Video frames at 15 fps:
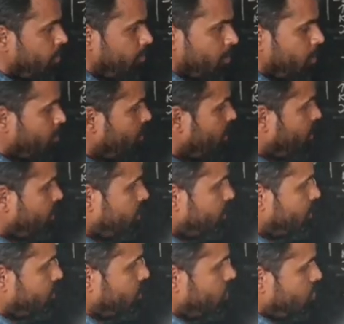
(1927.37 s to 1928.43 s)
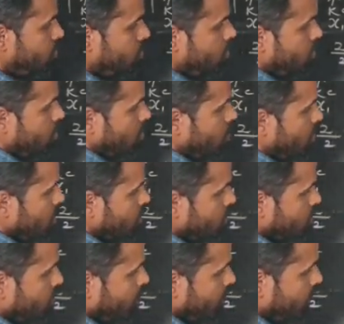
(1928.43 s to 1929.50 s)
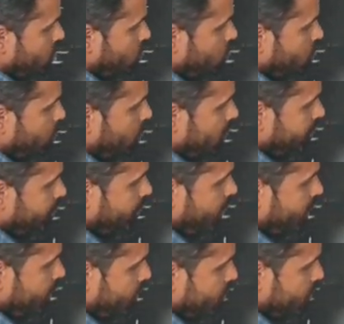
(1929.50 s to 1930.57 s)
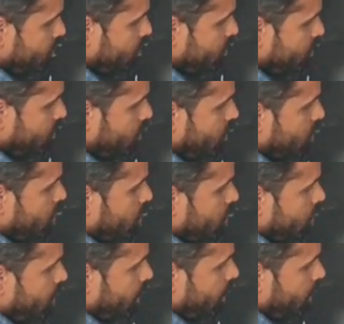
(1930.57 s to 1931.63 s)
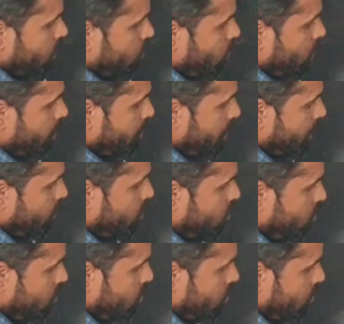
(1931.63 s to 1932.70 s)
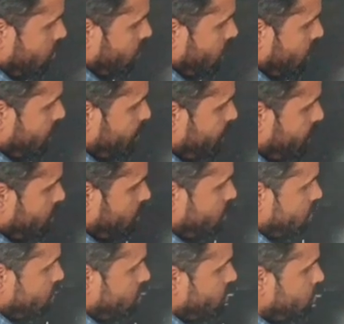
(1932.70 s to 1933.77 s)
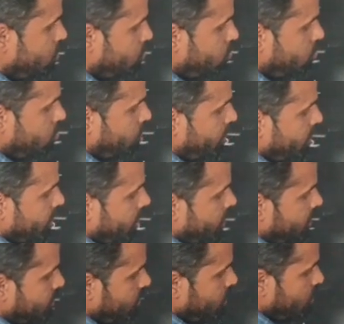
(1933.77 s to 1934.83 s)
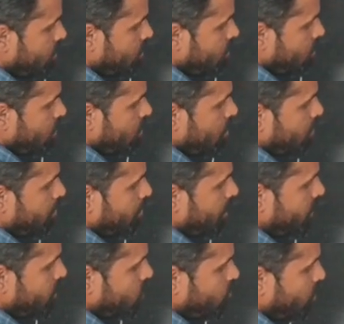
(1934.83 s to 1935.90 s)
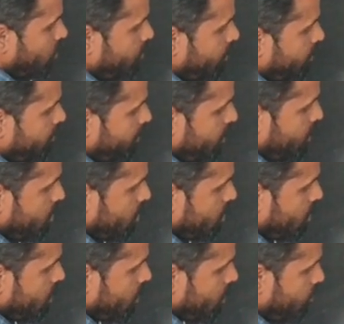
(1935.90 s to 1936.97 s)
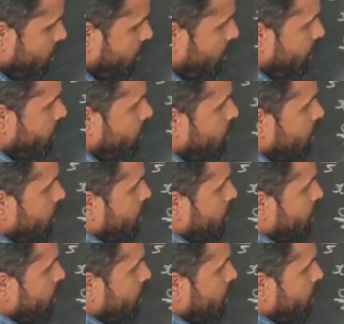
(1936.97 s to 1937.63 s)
divided by anything 0. So minus 2 by 5 into 1 by 2, what happened? 2 will cancel, minus 1 by 5 you will get.